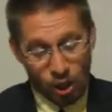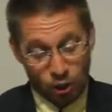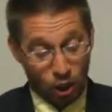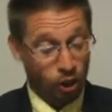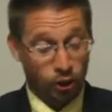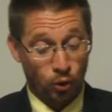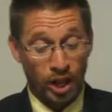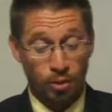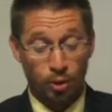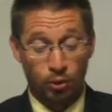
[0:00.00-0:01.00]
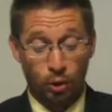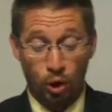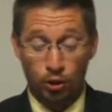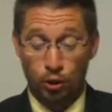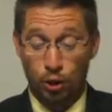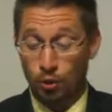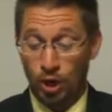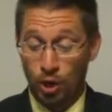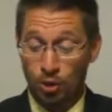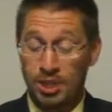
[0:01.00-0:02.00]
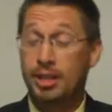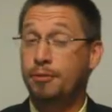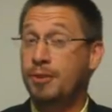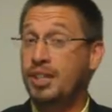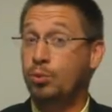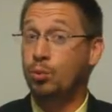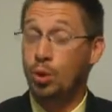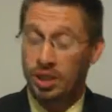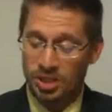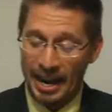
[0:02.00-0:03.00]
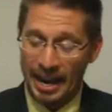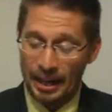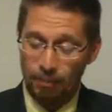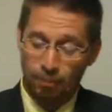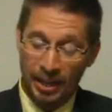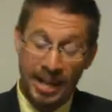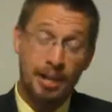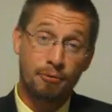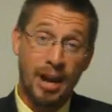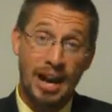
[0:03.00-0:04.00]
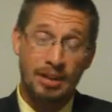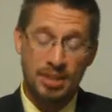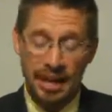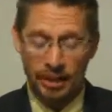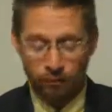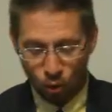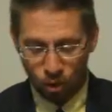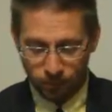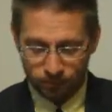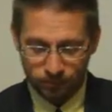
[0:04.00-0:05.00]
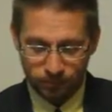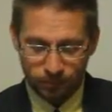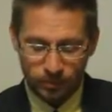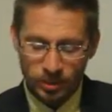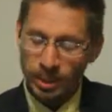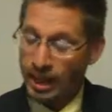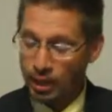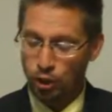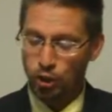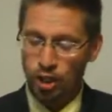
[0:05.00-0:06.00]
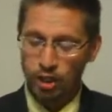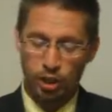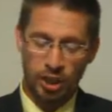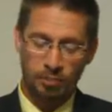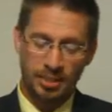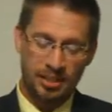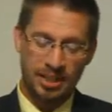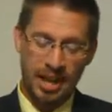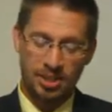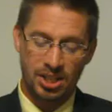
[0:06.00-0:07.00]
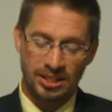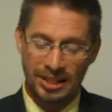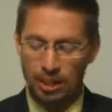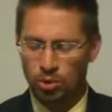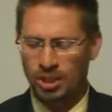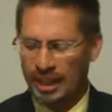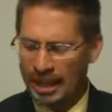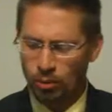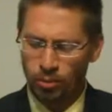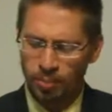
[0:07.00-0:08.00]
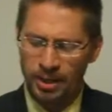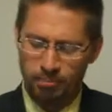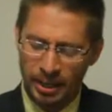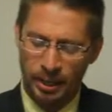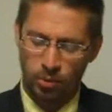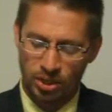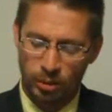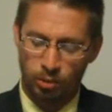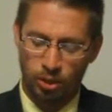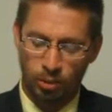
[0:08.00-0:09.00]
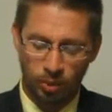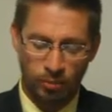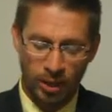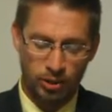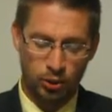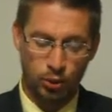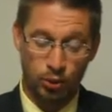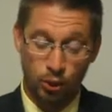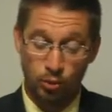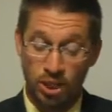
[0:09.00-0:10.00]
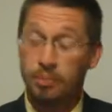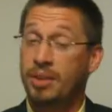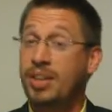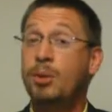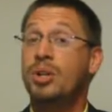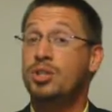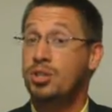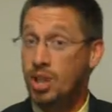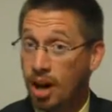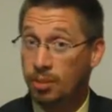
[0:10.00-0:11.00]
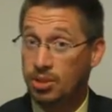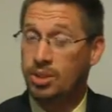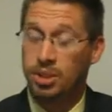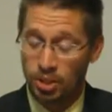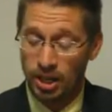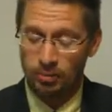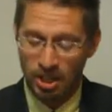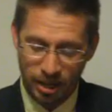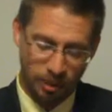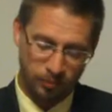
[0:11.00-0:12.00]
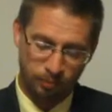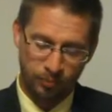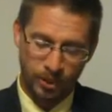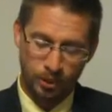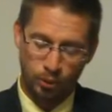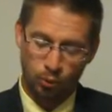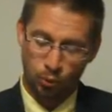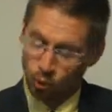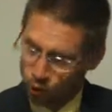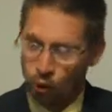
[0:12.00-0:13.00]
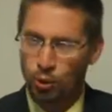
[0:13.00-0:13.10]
Scarlet and Gray move on to 2-0 as they defeated Rudy's gang 85-84. S&G GM Nick Dye said that he was glad that when Peyton Manning was able to complete passes to his own team that they went to Thomas instead of Tammy. Rudy's